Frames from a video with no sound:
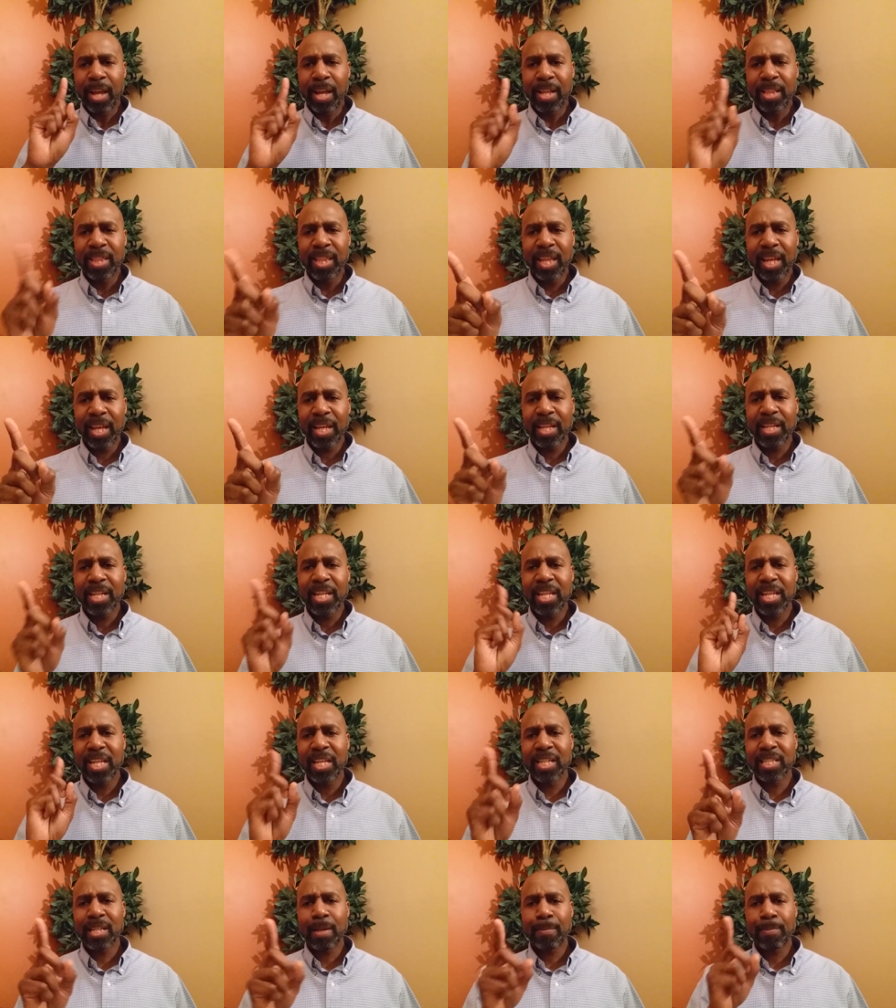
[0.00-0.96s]
And then he
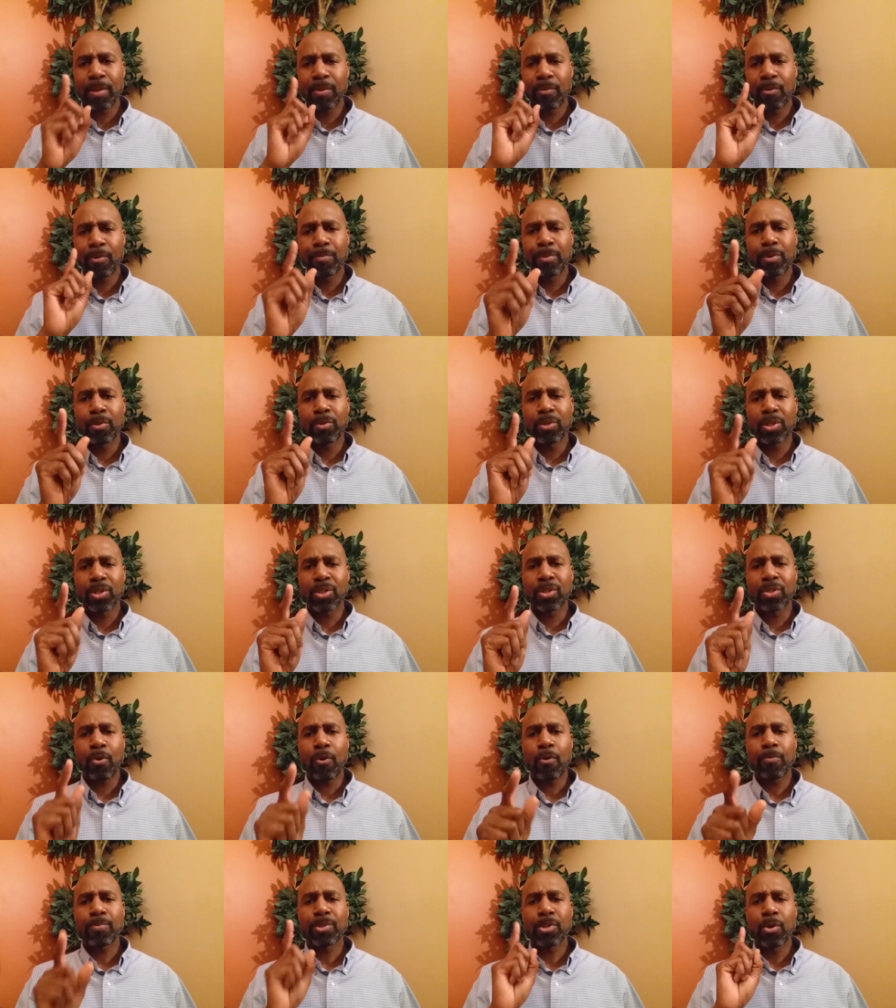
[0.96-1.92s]
gets up and rebuked the
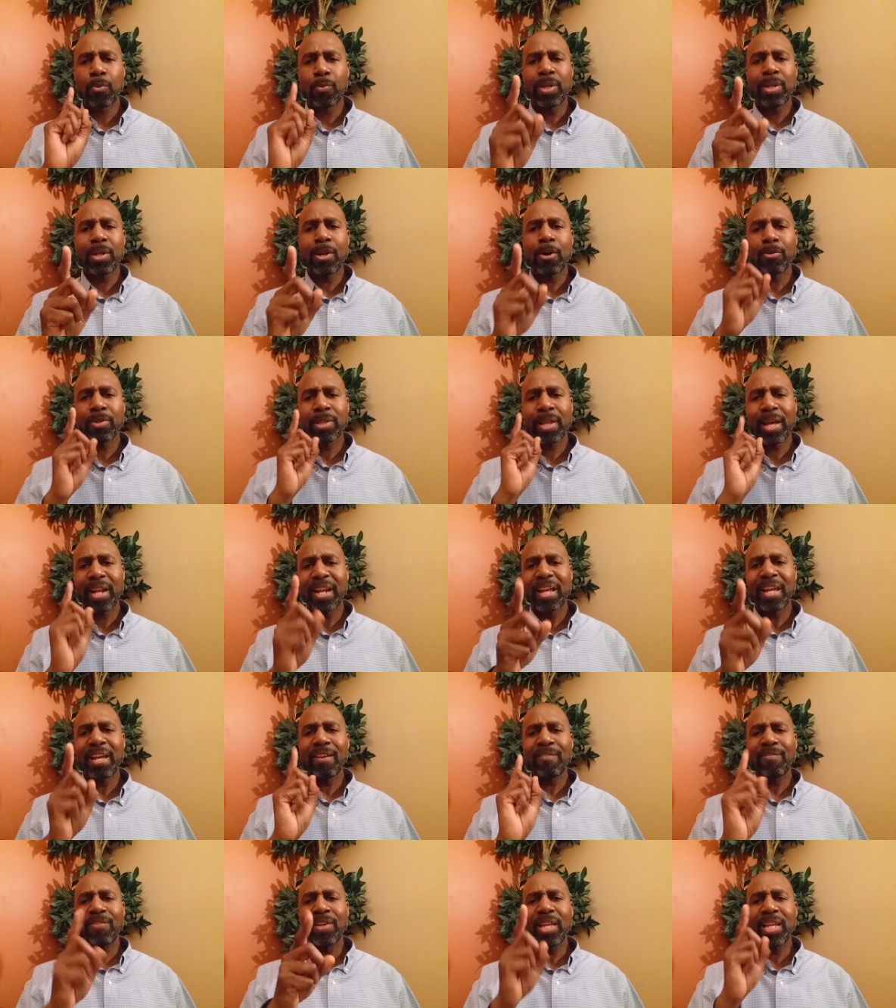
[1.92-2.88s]
storm. So we know that
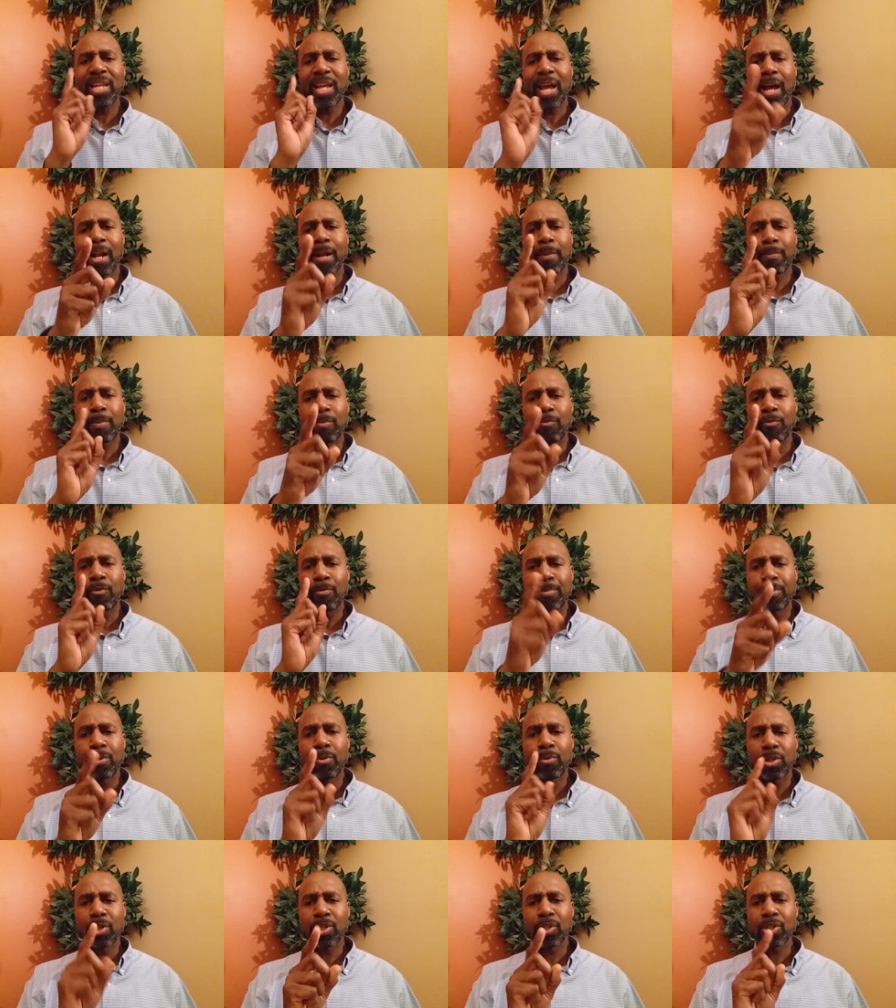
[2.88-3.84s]
if he got up and
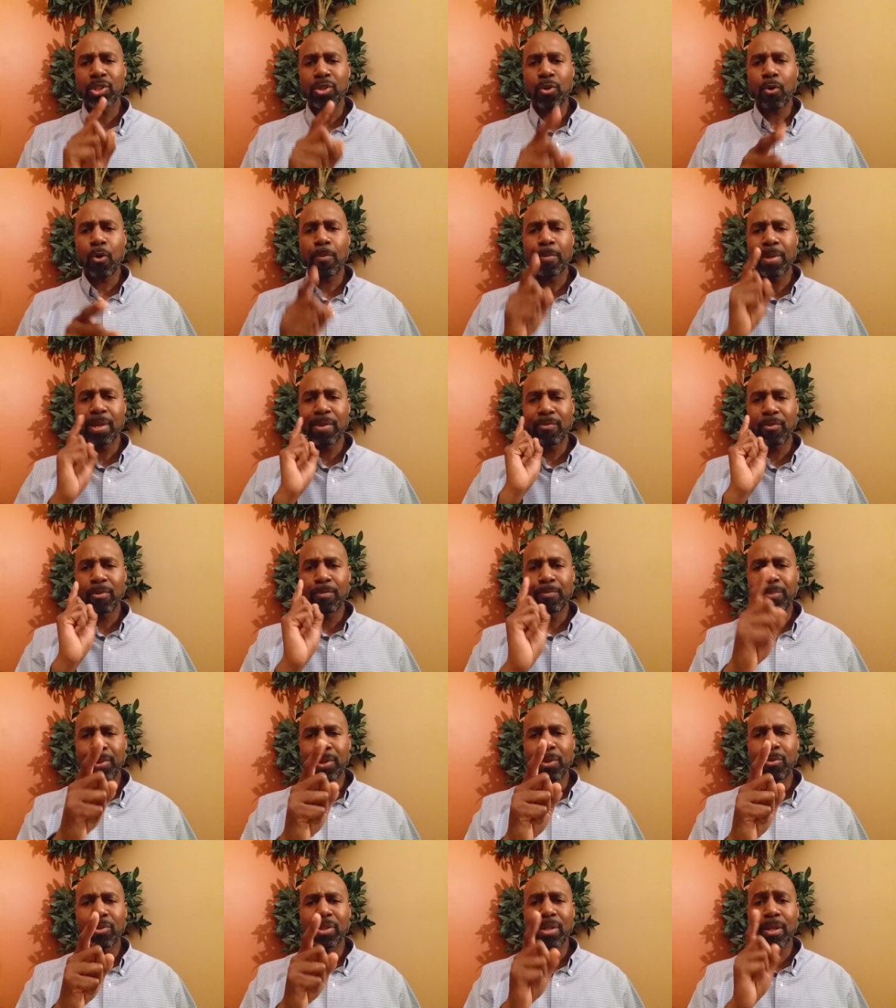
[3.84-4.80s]
rebuked the storm, he
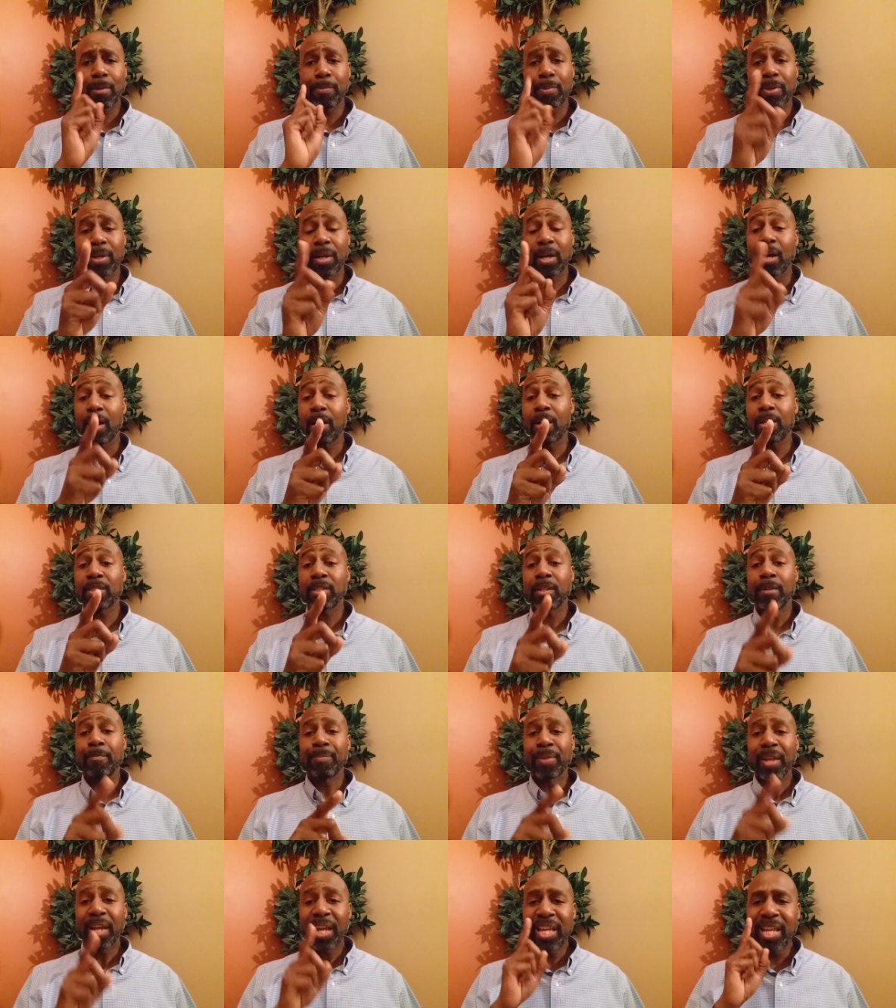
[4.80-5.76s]
rebuked it because
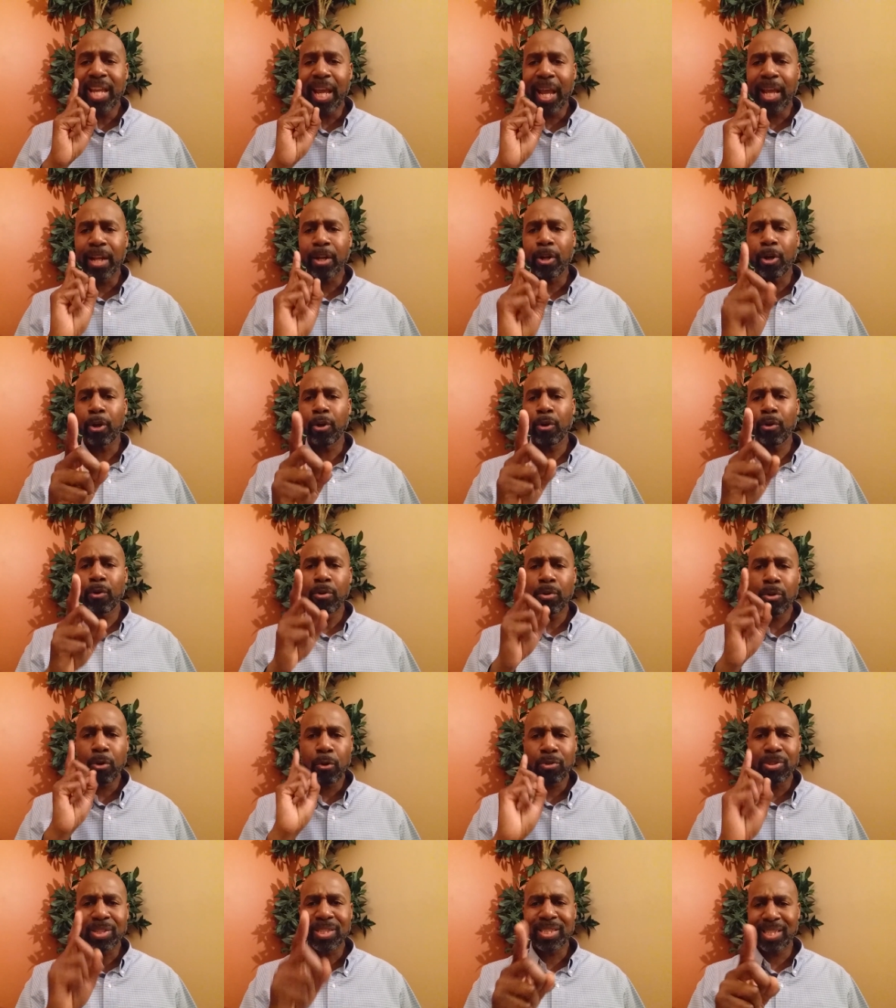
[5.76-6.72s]
he had
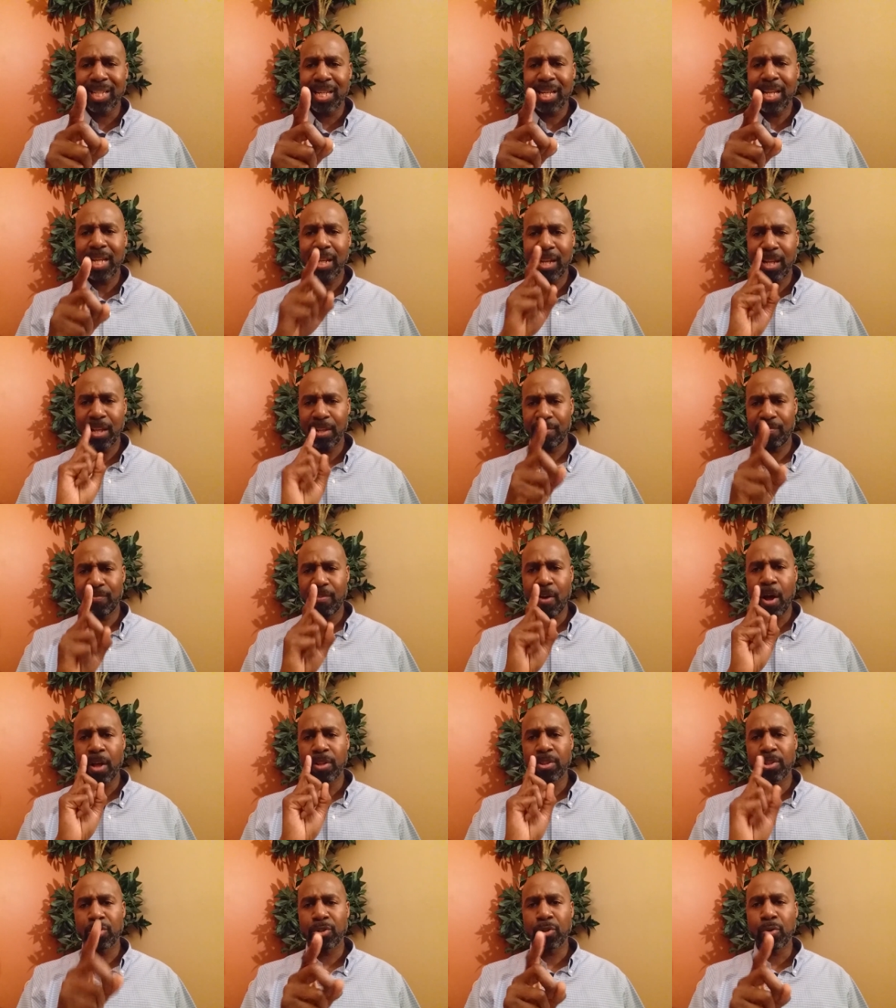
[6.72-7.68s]
heard or seen his
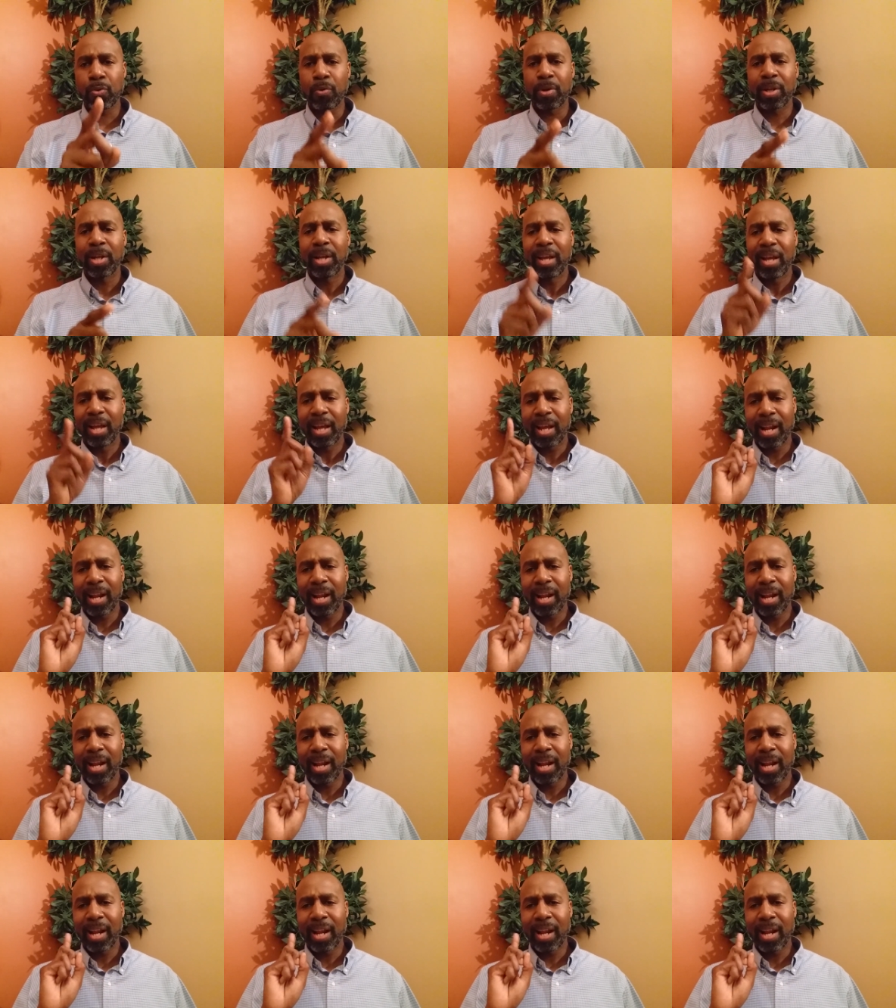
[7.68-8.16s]
father do it.